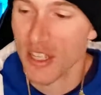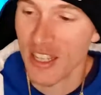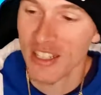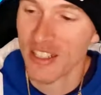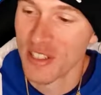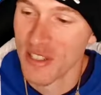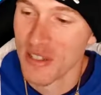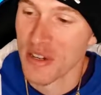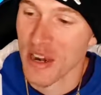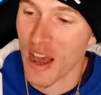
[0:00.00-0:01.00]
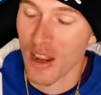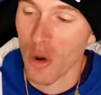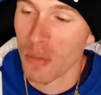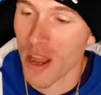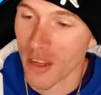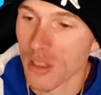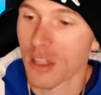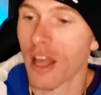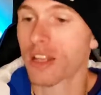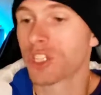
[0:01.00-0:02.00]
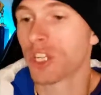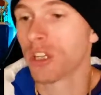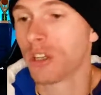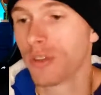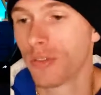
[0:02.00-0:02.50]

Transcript: He, nah, go back. Look at that shit.